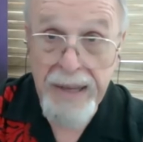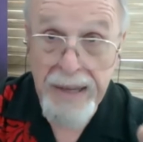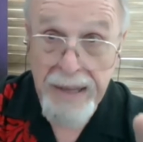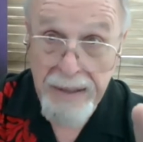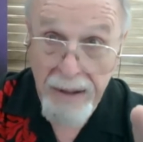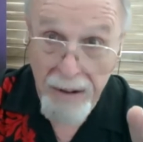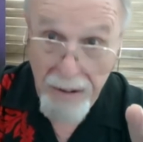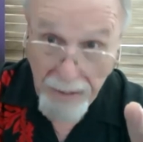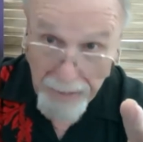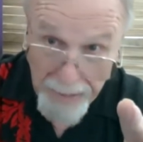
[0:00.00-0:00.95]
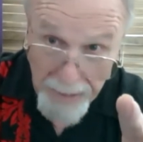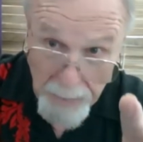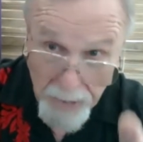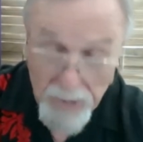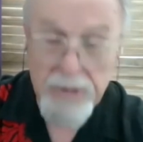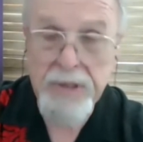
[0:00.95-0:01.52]
They are
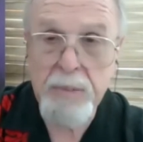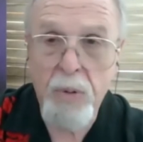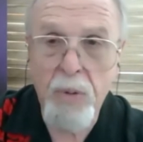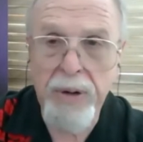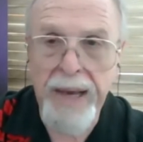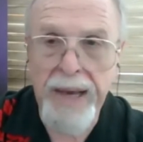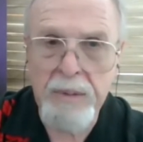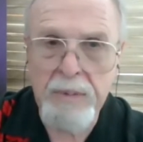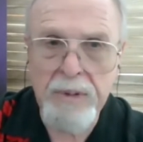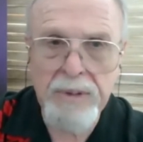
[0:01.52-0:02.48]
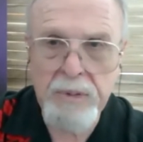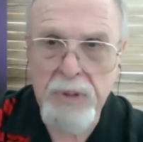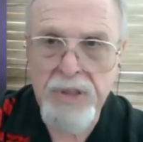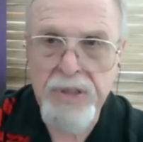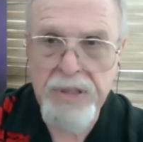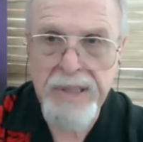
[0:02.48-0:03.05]
emotional support animals,
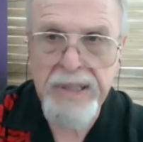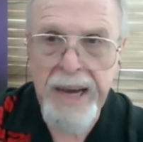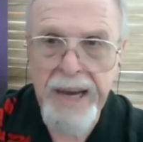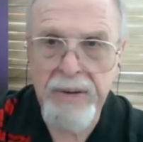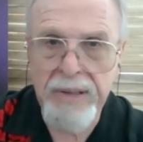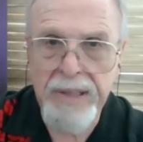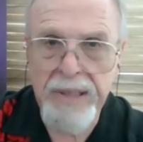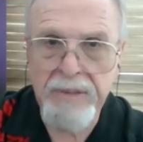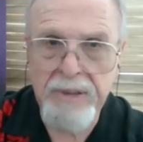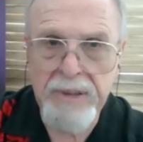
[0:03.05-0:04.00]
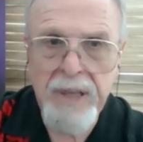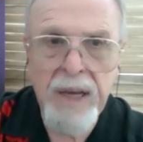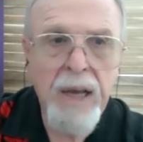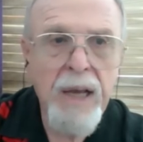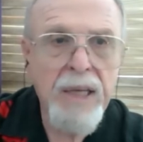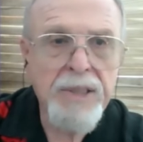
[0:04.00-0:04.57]
which is entirely different.
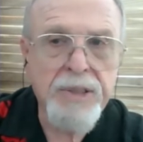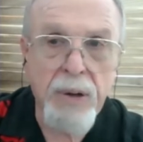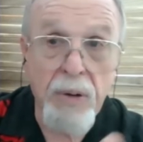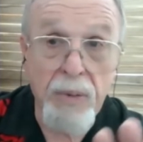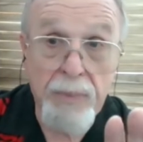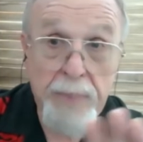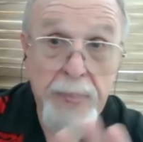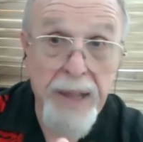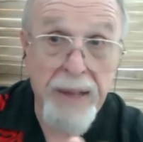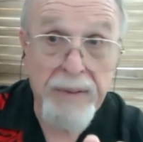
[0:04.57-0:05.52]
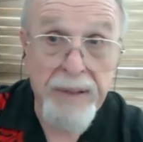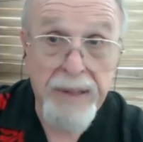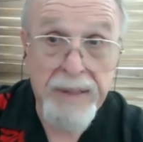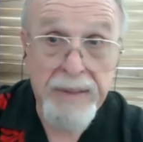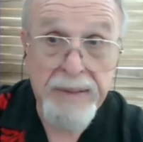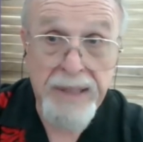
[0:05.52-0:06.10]
So They,
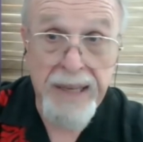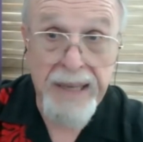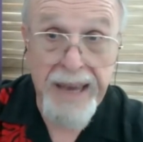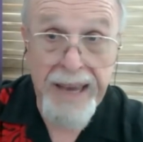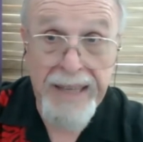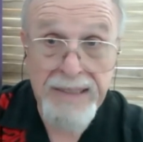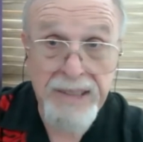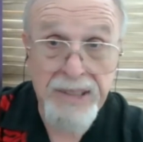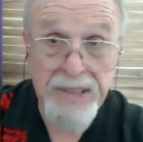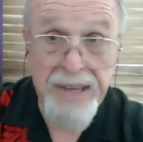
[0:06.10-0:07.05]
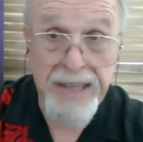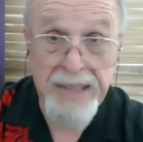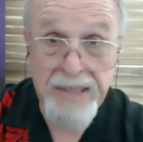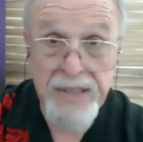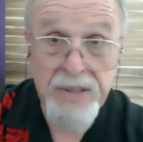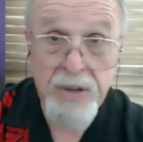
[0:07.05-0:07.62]
they can't just say
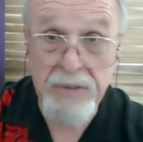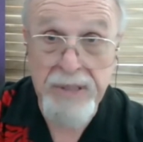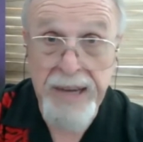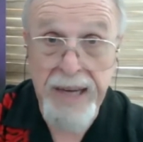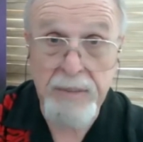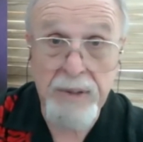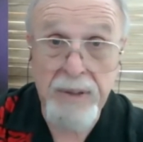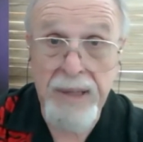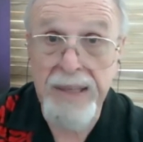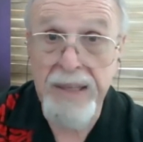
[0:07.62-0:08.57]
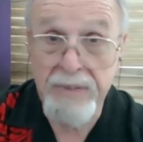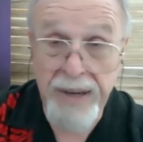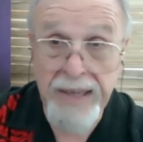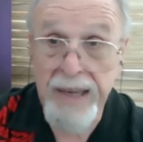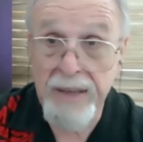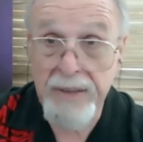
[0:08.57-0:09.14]
it's a service animal and then
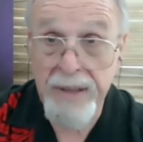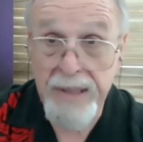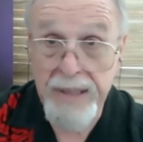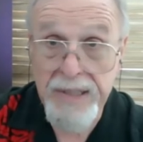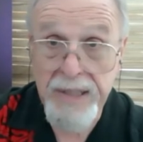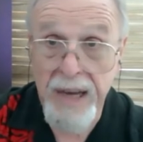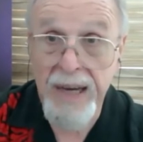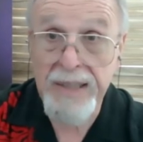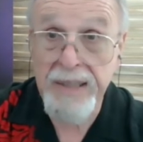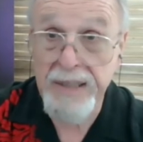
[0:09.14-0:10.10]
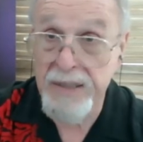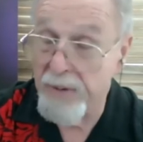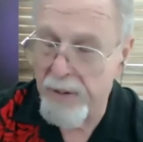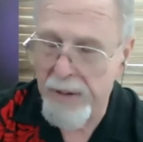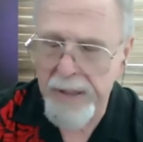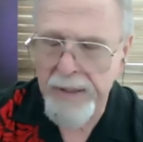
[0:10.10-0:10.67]
find out it's not. It's
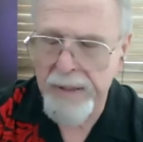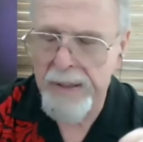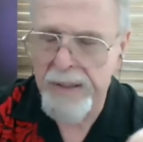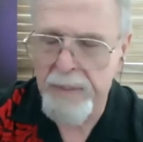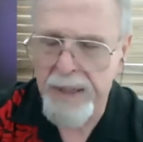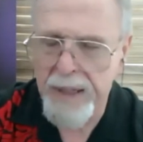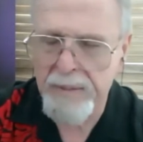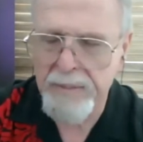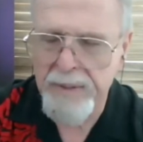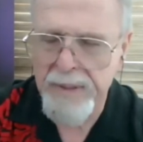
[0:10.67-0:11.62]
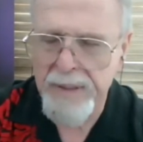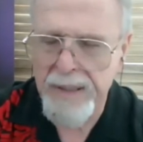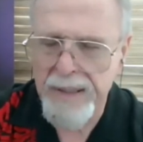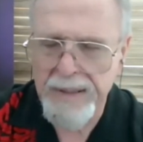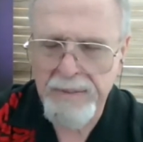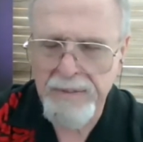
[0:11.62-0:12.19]
very, it becomes
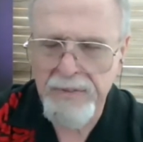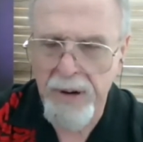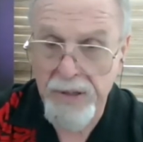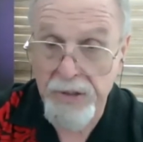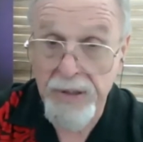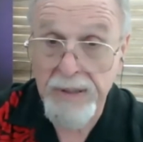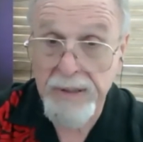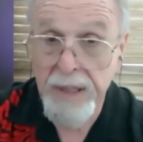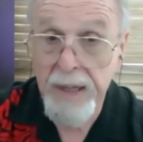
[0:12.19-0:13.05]
um, fraudulent.